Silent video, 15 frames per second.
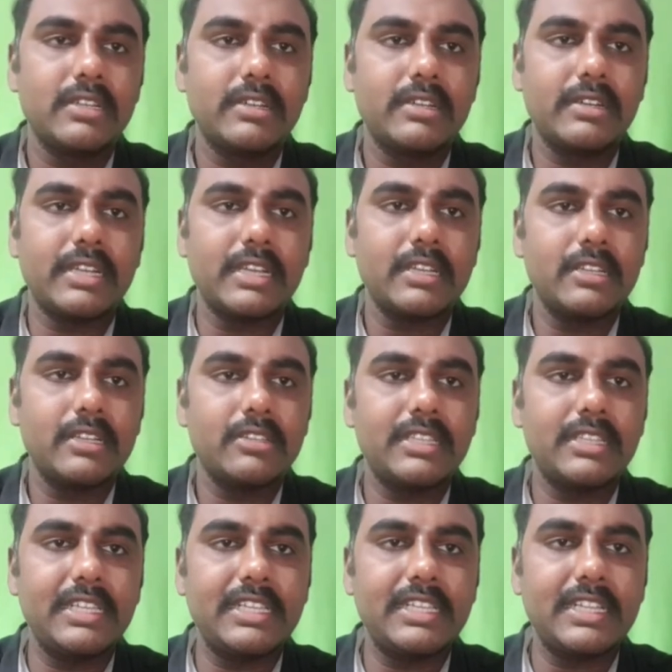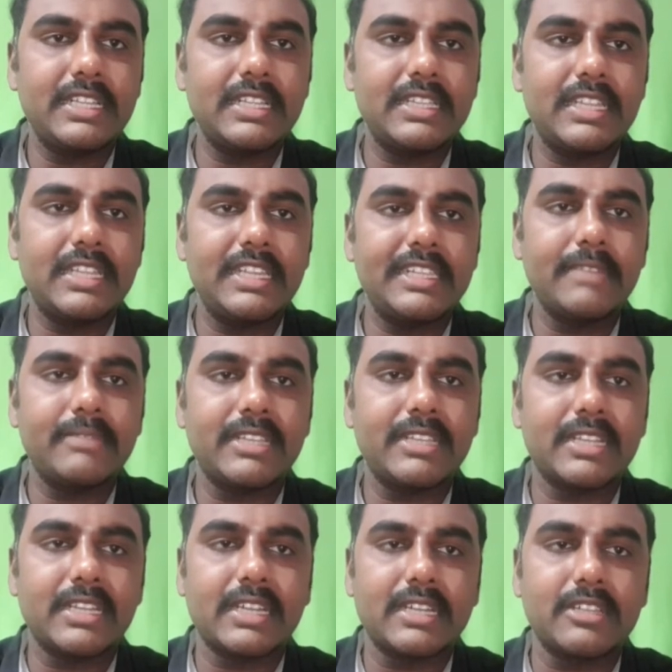okay so these are the 3
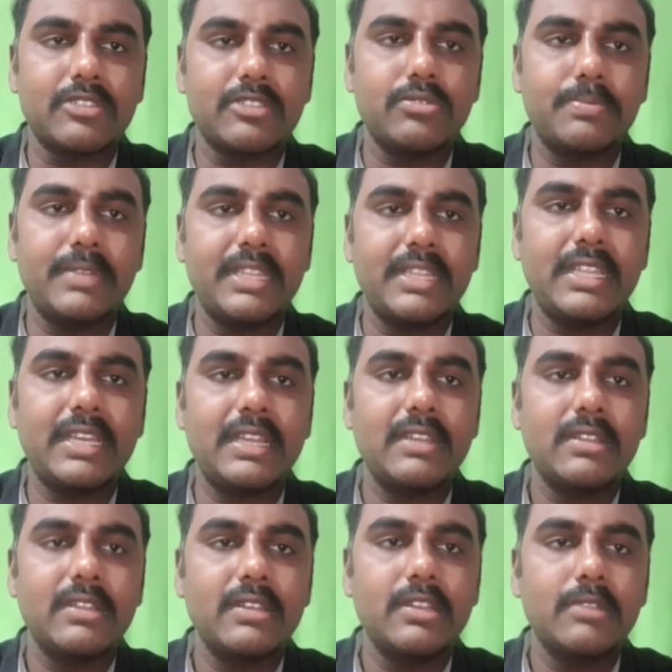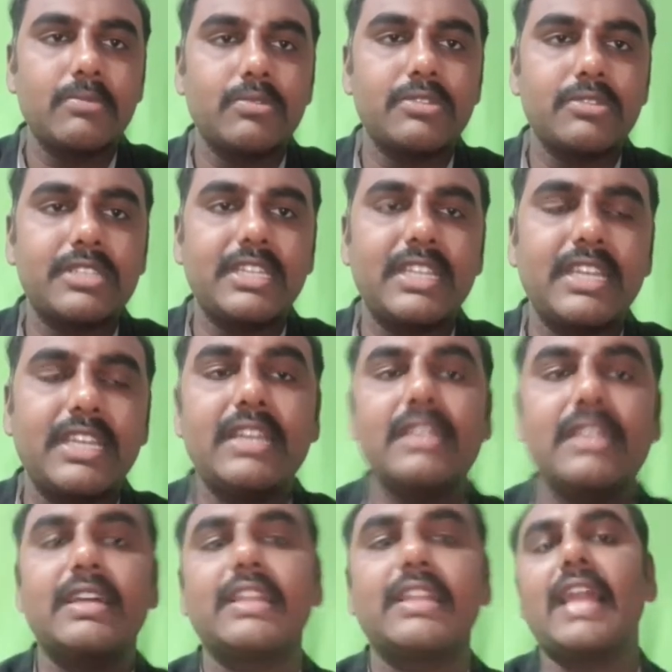semicircular canals superior posterior
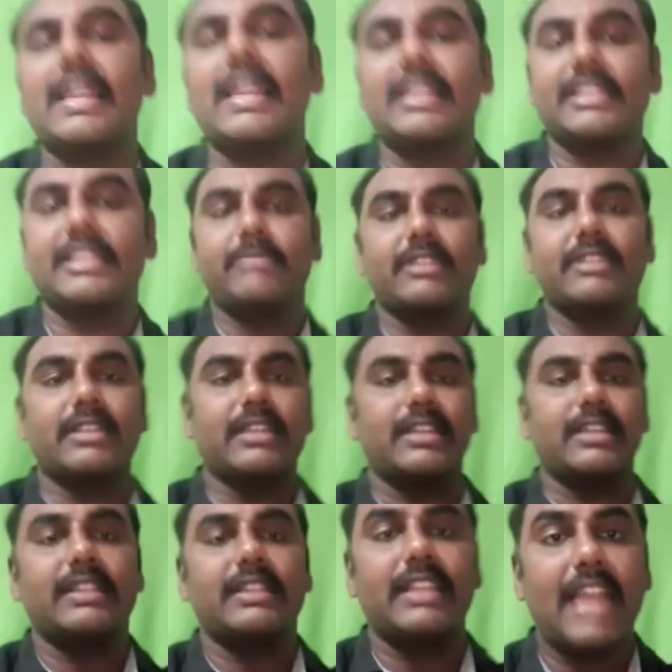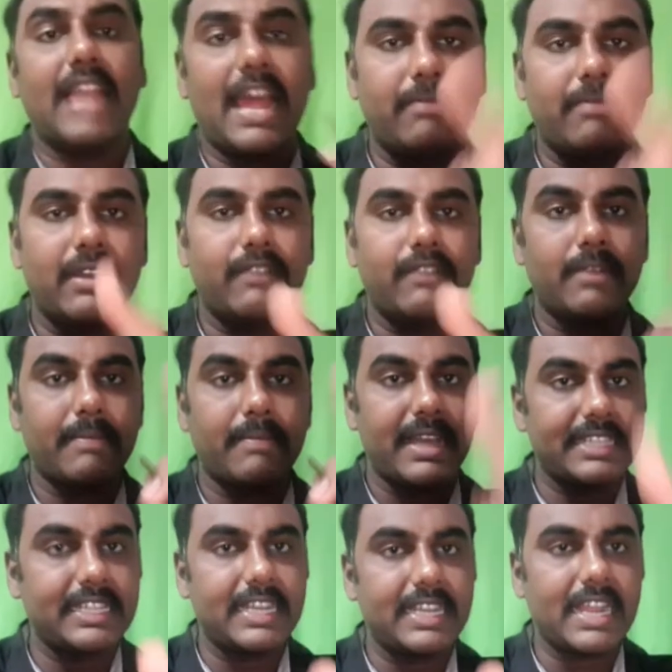and lateral semicircular canal. The landmark for
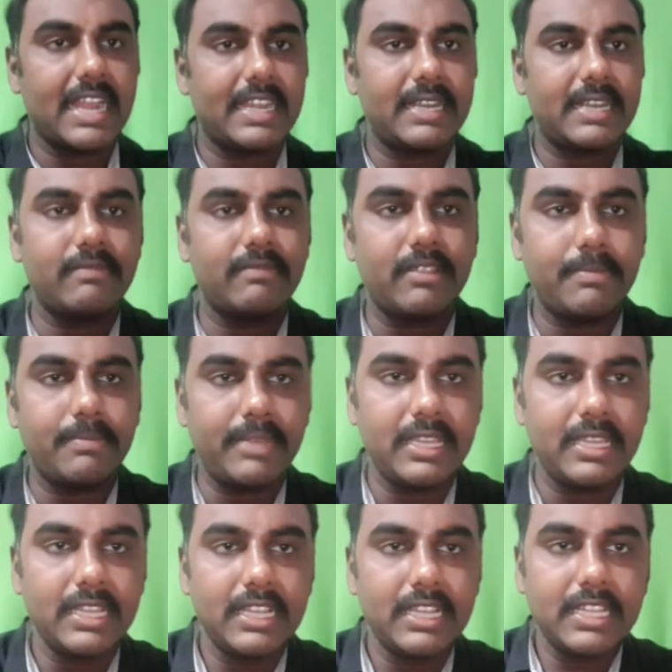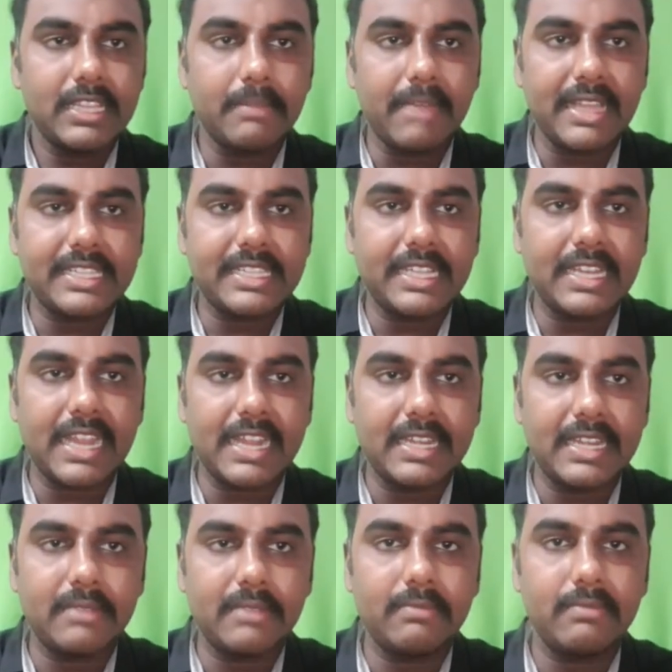mastoid antrum will be the mastoid
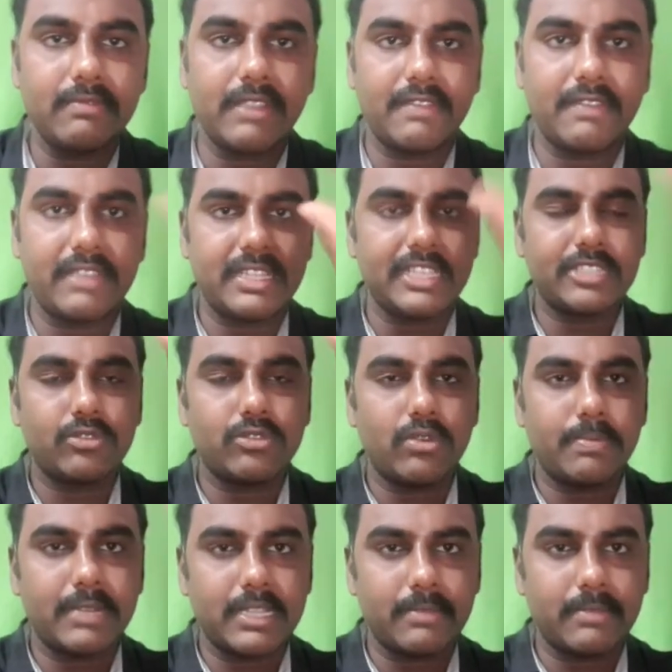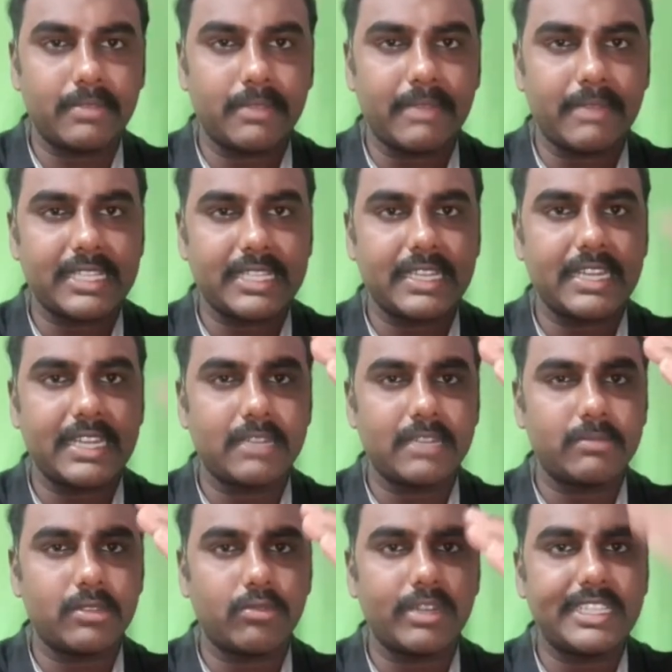antrum when we just opened up the mastoid antrum
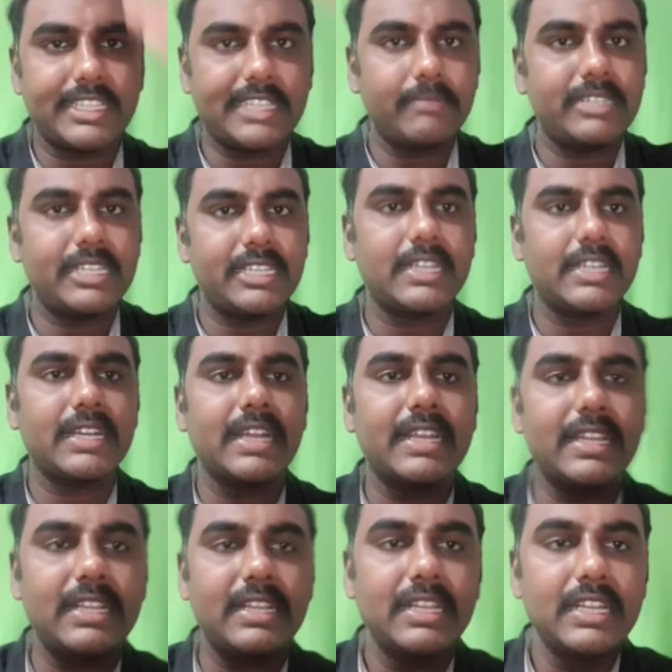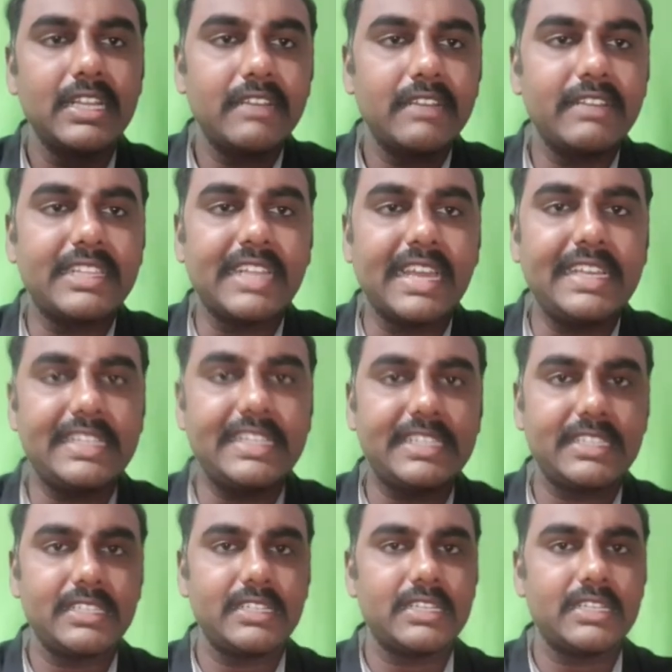the one semicircular canal which lies
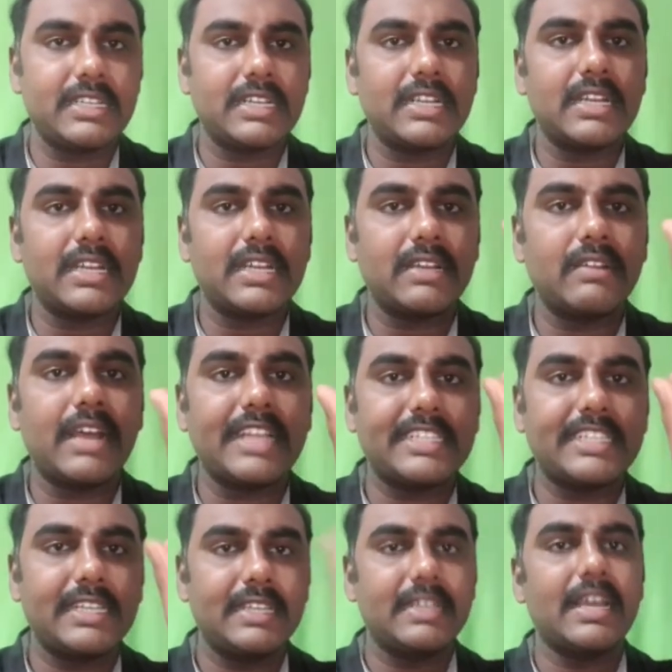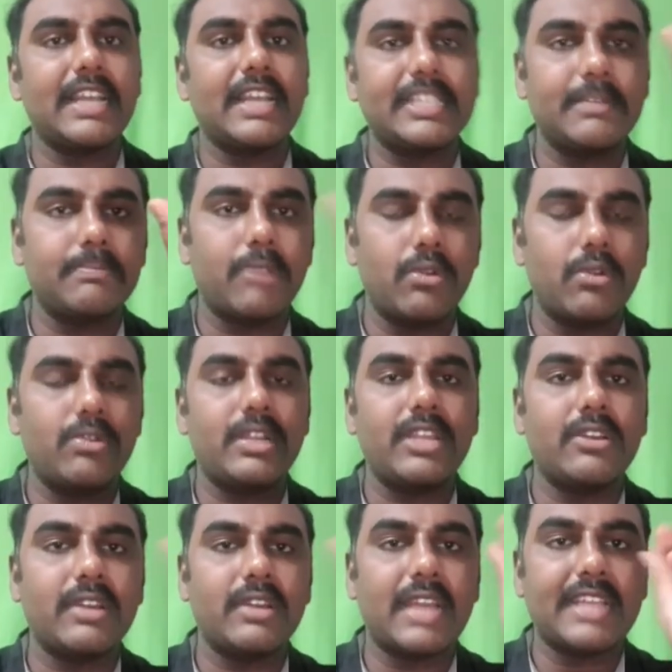uh, as a as a boundary
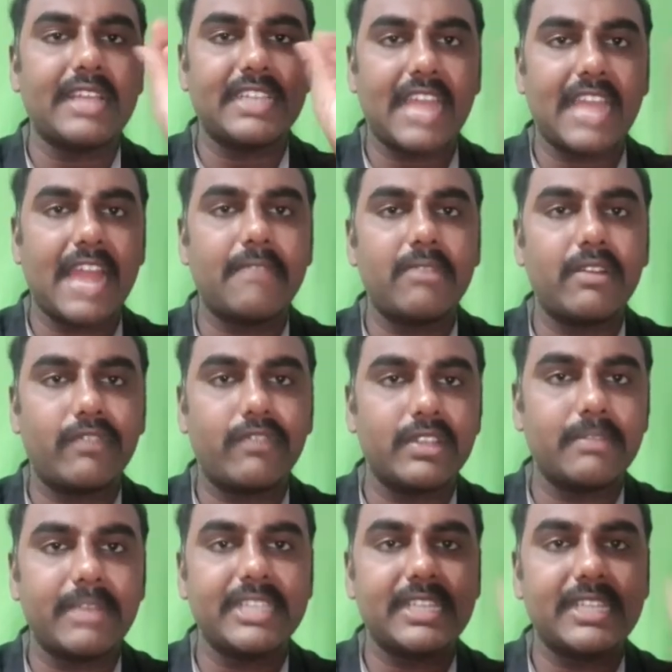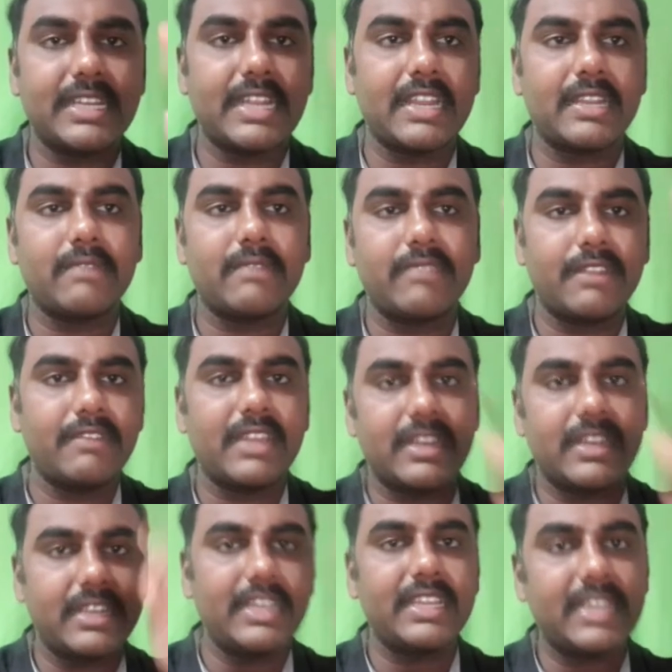or as a landmark for the mastoid antrum when we are
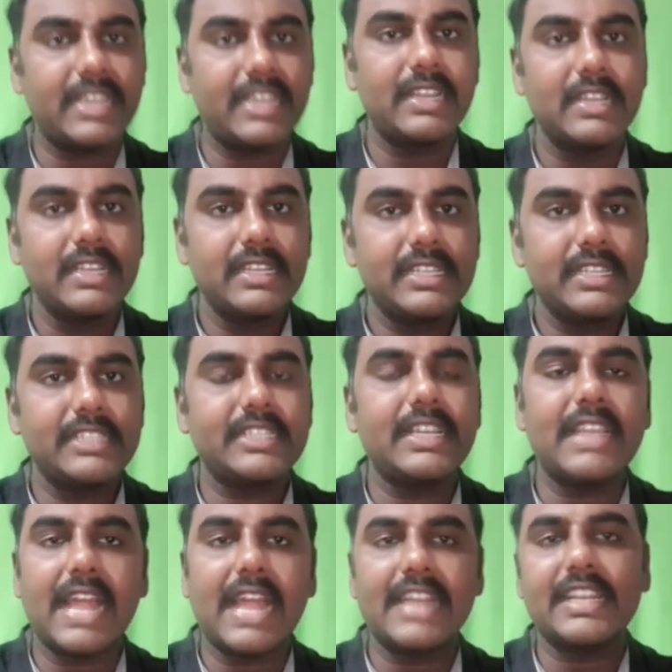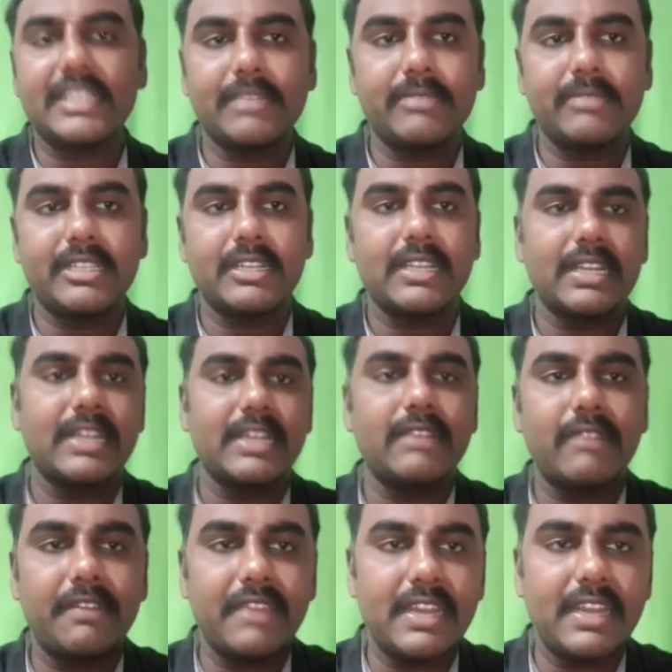drilling it is the lateral semicircular canal.
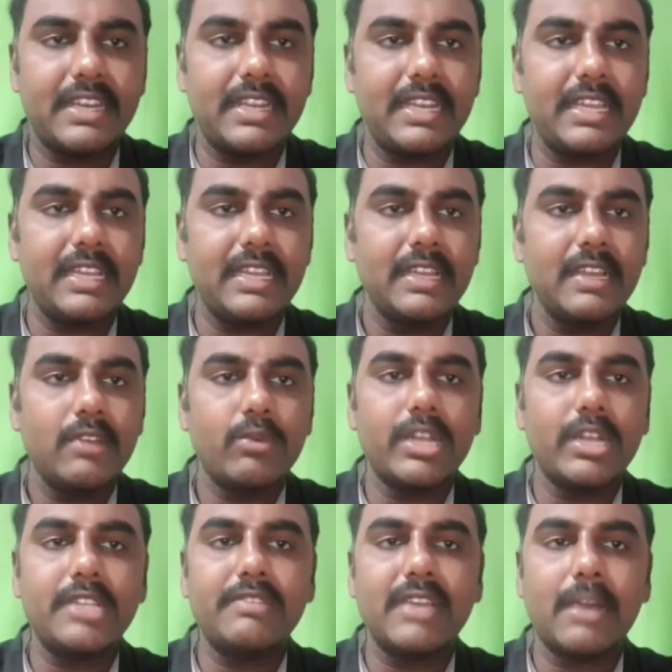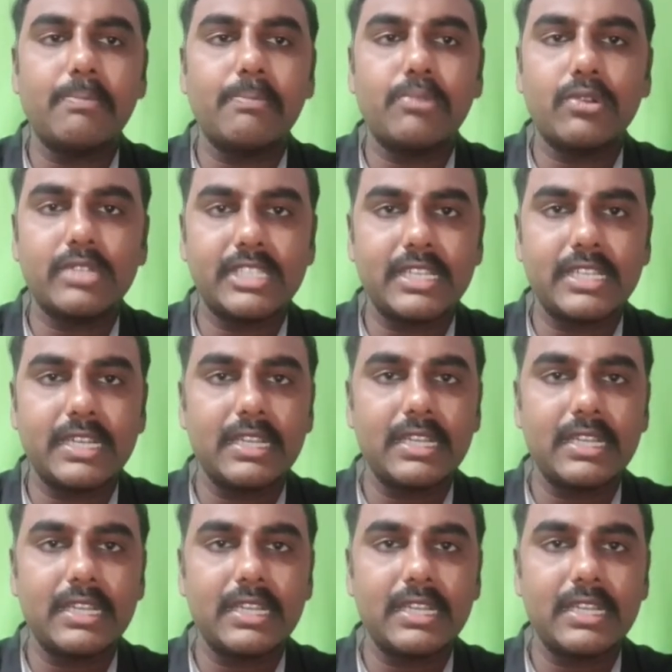When we are drilling once we approach the